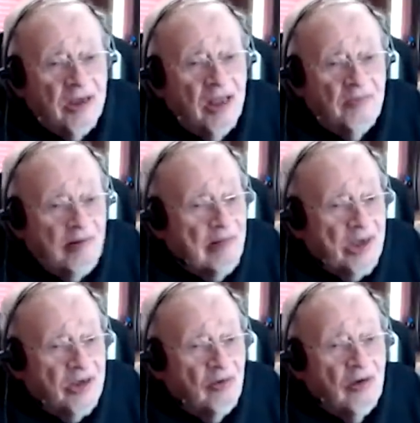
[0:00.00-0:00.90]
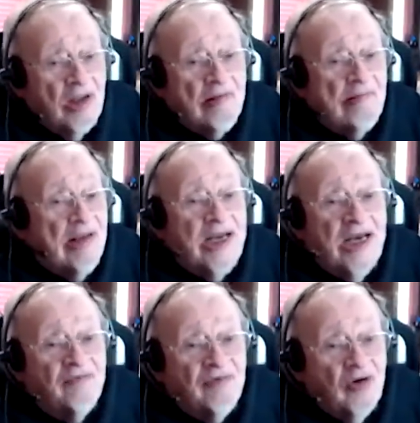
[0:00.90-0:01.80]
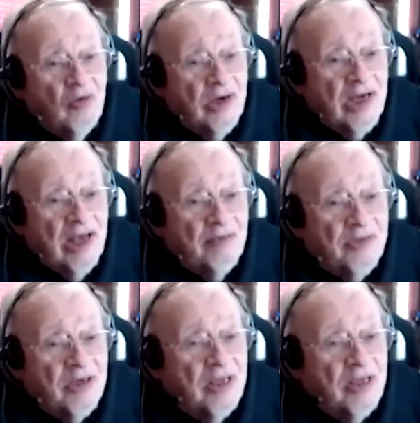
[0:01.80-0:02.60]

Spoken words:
I mean, I really don't. Ray never knew what happened.